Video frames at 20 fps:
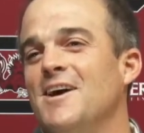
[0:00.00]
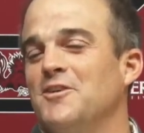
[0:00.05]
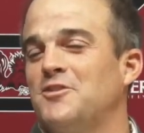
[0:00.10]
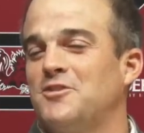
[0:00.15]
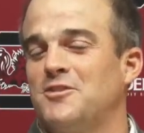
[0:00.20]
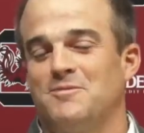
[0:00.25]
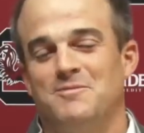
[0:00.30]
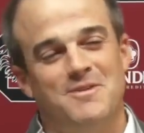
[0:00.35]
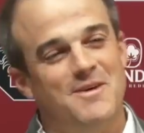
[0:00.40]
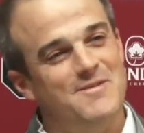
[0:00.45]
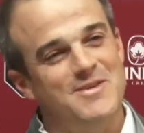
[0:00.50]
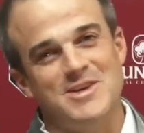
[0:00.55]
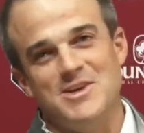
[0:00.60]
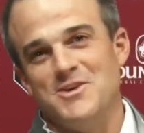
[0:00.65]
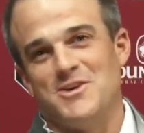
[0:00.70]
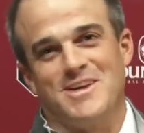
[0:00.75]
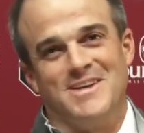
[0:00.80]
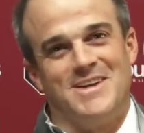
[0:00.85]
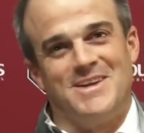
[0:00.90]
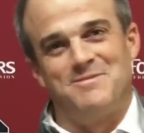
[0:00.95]
Yes, maybe
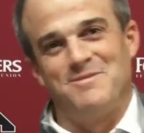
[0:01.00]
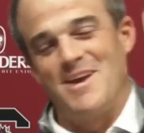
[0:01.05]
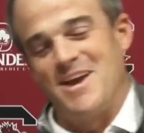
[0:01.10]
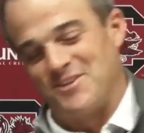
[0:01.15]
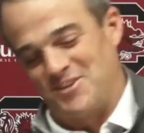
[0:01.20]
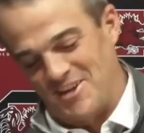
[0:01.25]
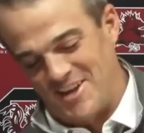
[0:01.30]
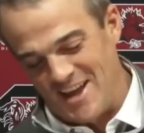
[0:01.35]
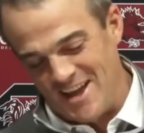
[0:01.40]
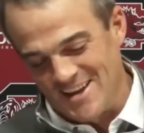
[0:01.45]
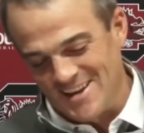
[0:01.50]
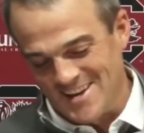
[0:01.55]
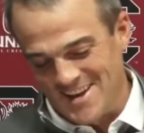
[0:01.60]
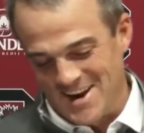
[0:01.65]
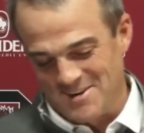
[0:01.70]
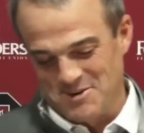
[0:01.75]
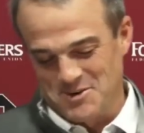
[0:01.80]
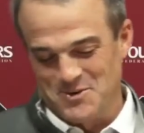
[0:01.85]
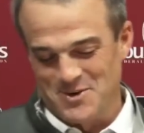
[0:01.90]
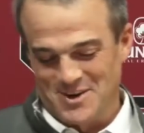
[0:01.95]
you can educate
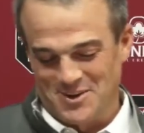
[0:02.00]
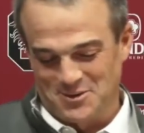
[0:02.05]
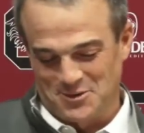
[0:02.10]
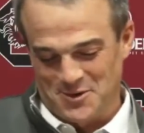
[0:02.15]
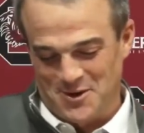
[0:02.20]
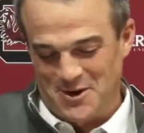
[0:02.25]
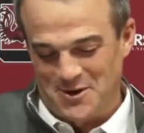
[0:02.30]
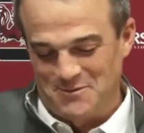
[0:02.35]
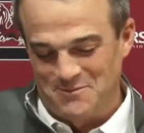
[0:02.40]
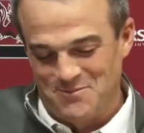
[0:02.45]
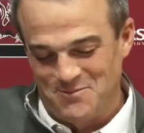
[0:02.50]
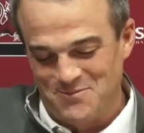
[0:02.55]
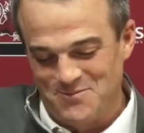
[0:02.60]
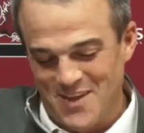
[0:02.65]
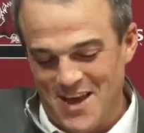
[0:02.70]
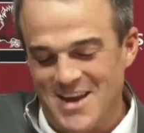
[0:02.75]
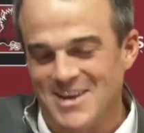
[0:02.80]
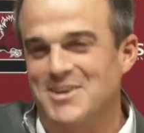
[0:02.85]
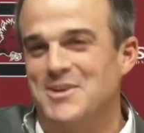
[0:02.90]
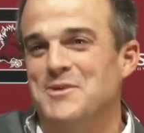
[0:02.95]
everyone as well.
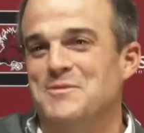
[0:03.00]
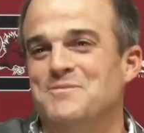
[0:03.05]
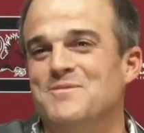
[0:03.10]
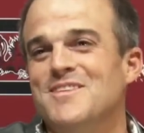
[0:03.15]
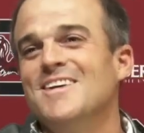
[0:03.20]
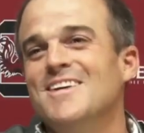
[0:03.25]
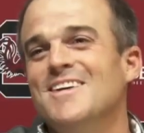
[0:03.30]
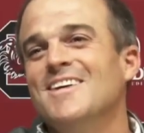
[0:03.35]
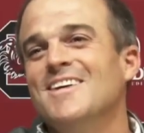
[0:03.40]
Thank you.